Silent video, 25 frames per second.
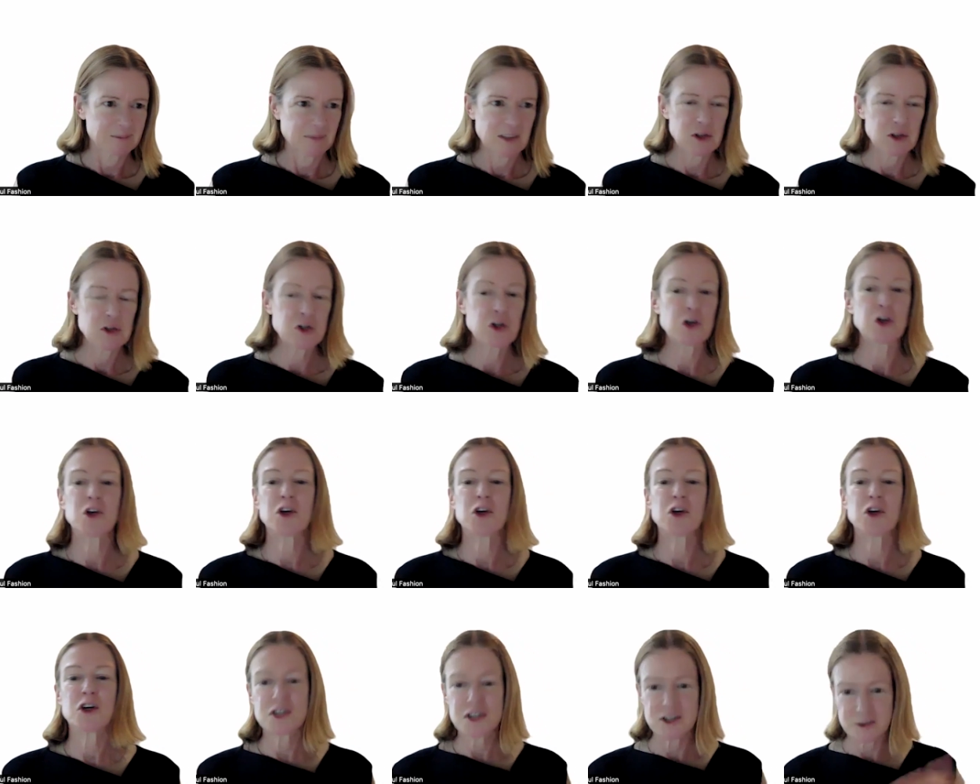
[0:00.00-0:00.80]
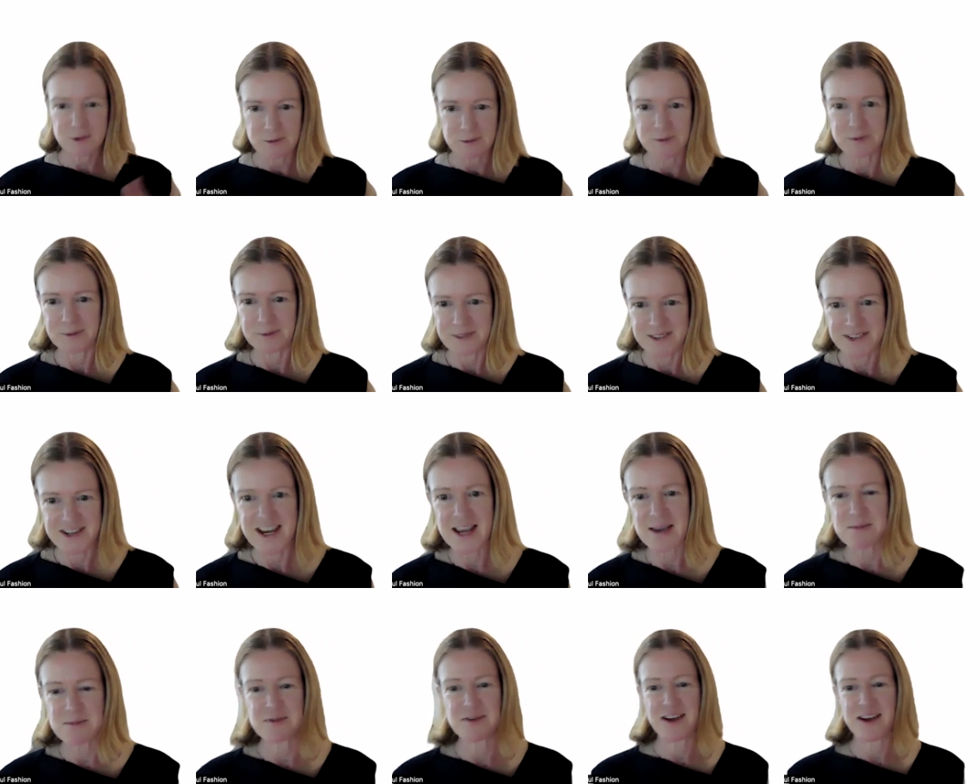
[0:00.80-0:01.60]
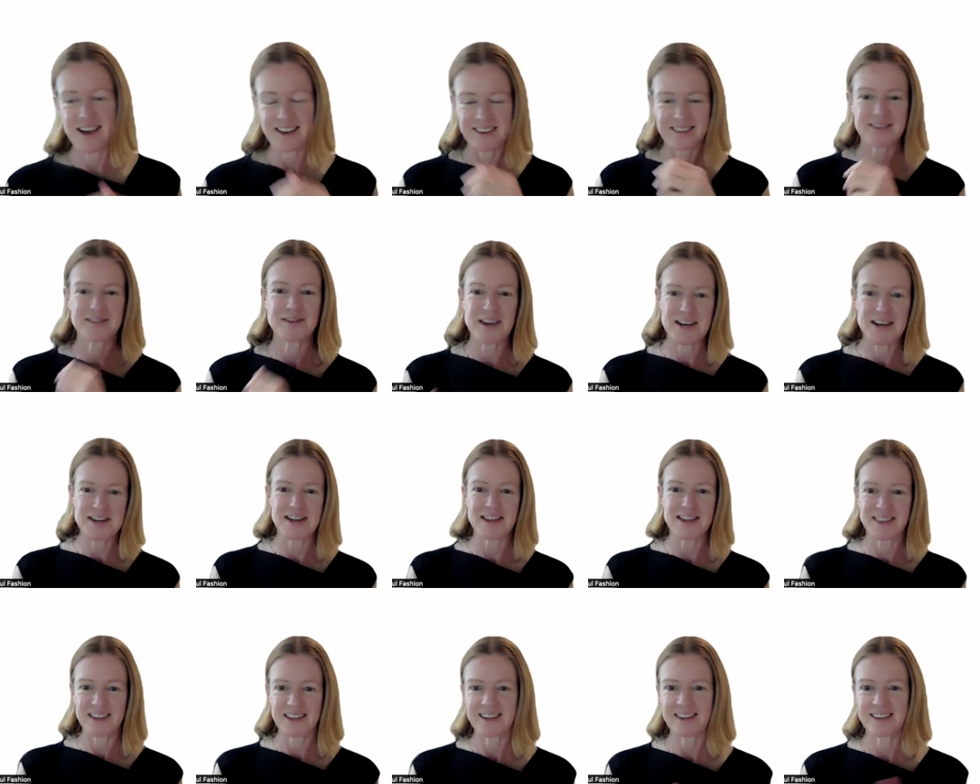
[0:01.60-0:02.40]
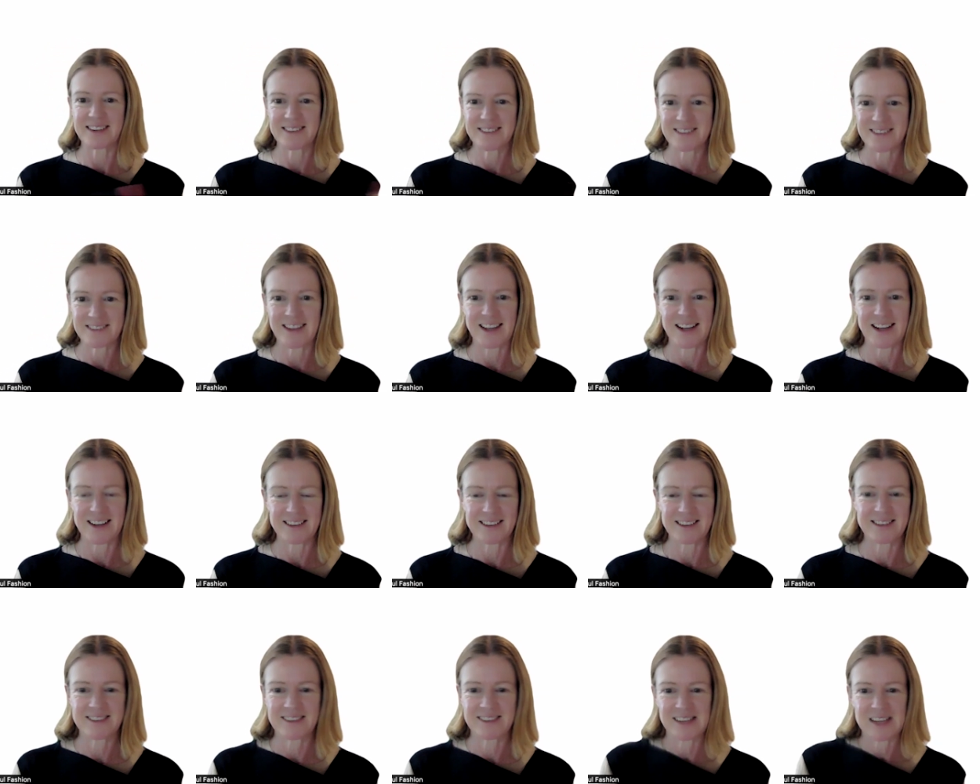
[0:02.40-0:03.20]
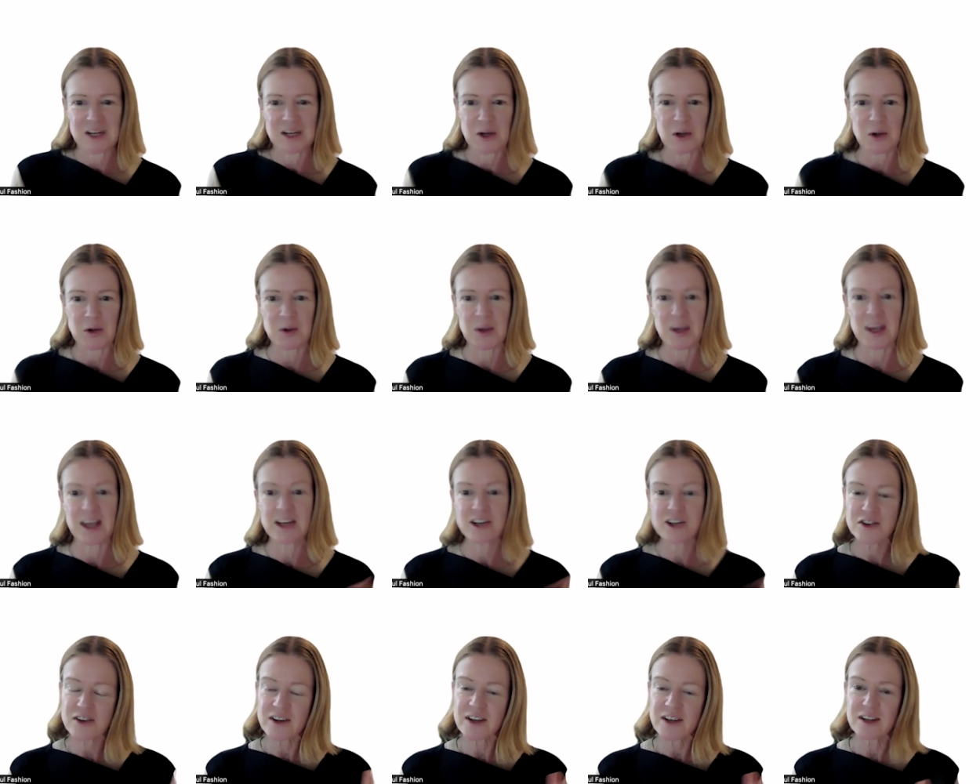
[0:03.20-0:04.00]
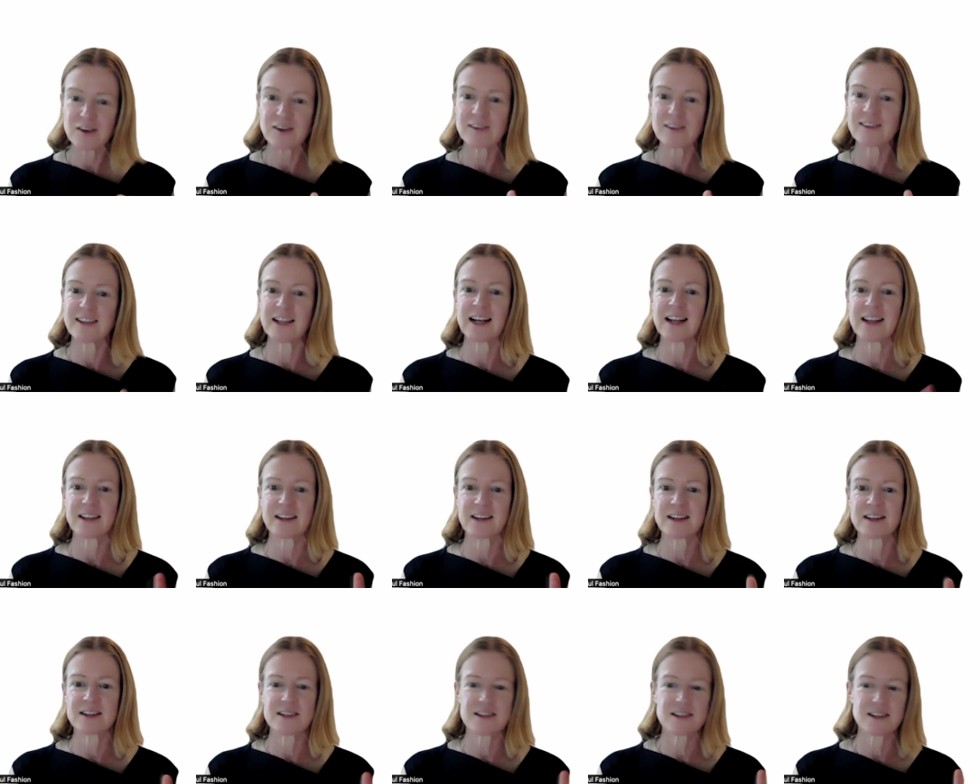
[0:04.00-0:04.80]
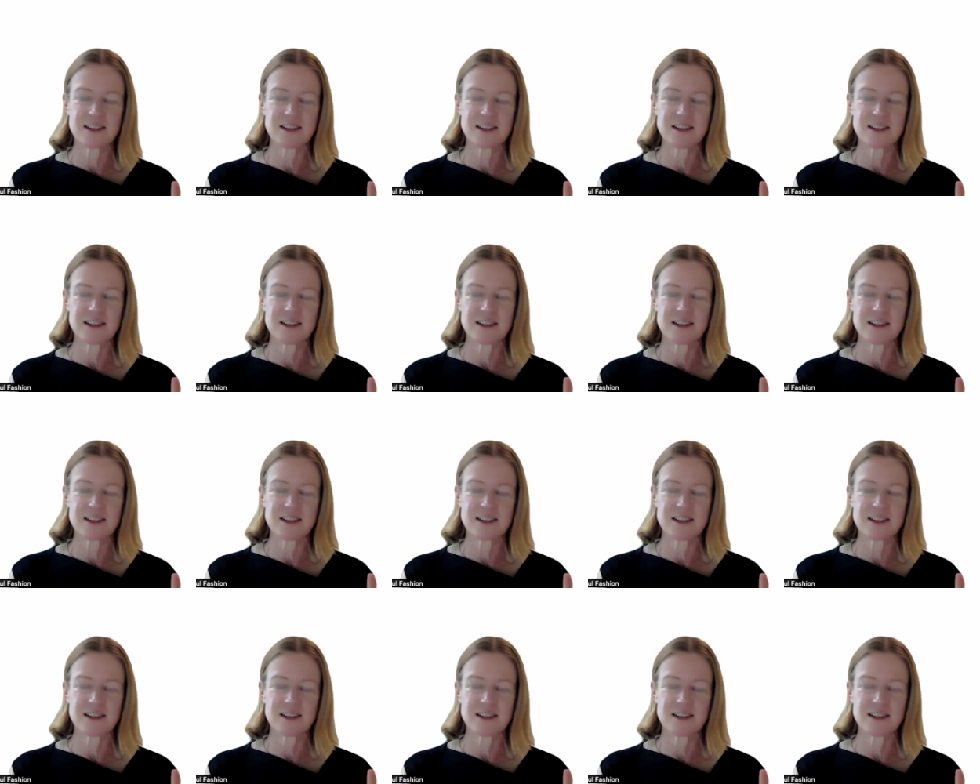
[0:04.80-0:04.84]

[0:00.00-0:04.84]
dirge of cheap fast fashion that is, you know, entering New Zealand.